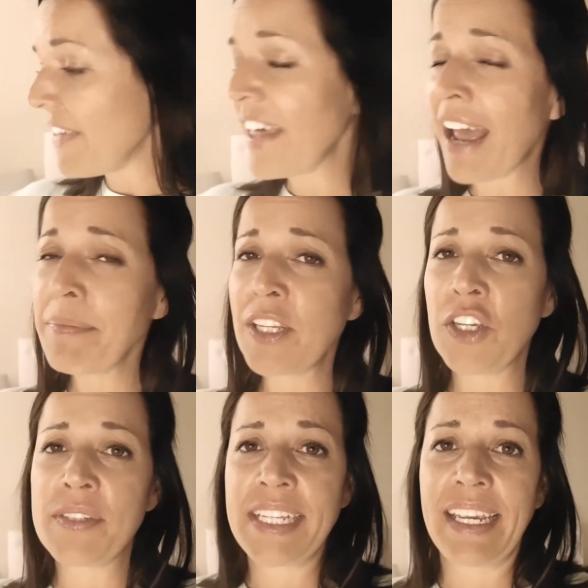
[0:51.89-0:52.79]
that I've been
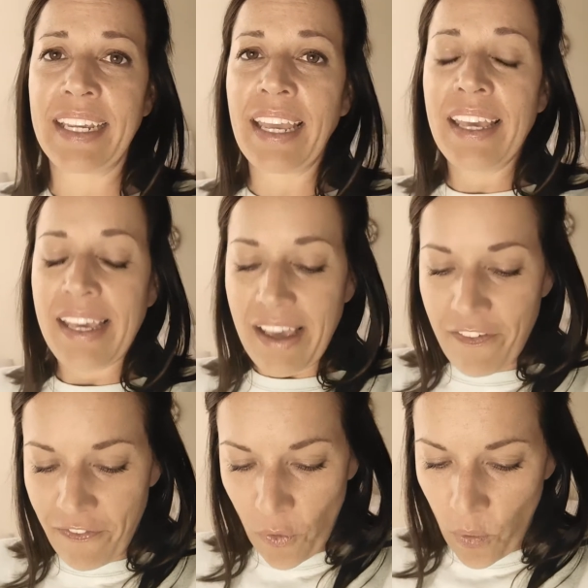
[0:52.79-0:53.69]
using
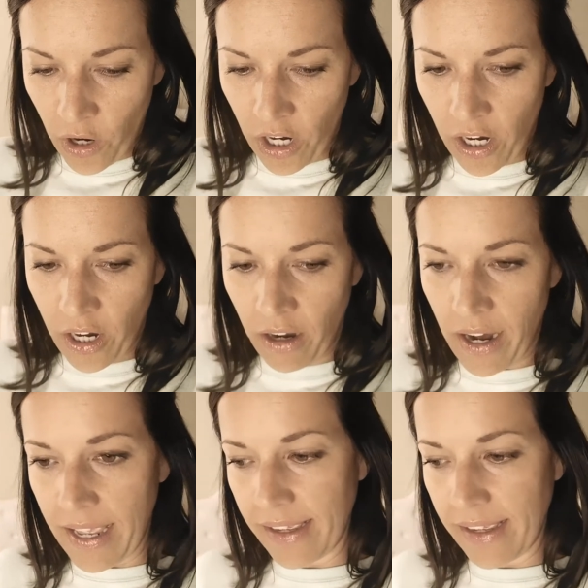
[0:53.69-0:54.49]
for,